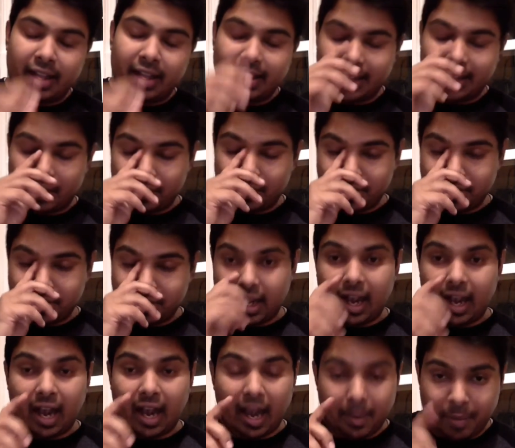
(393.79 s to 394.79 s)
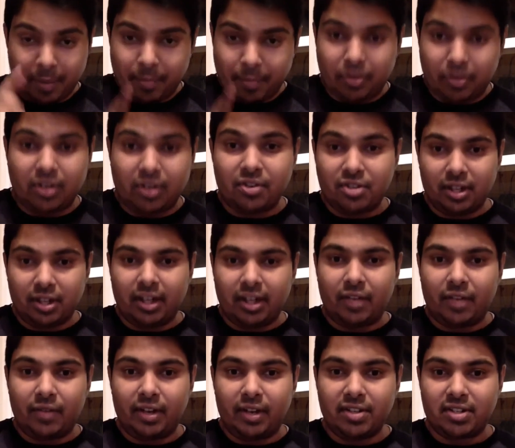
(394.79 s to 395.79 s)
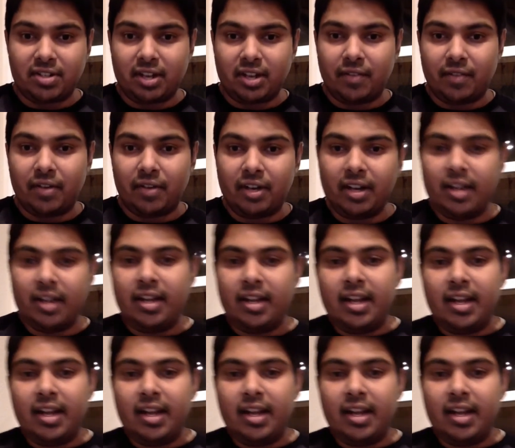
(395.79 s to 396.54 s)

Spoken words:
then there was a IP potential that we discovered,